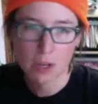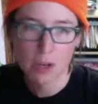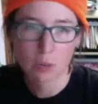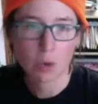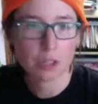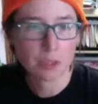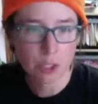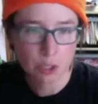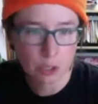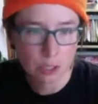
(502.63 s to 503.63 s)
where one of the
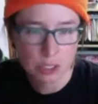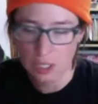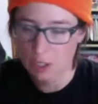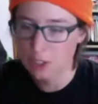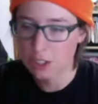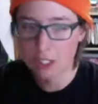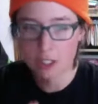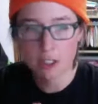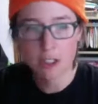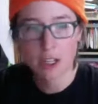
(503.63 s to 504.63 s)
jurors, Tyler
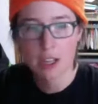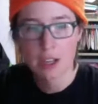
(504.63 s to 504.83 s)
Kinnear,